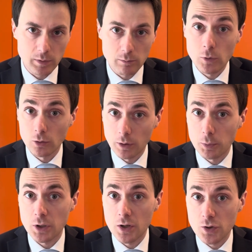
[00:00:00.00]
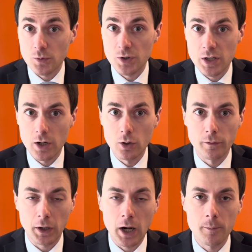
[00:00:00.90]
the potential sale of
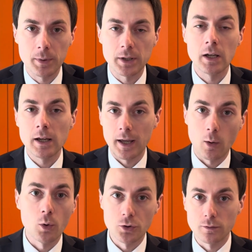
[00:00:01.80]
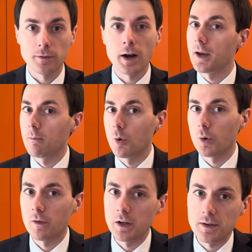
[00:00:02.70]
a company, and I want to find a
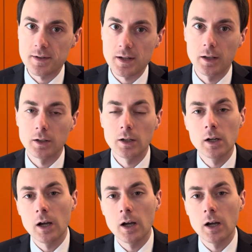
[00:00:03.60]
motivated seller.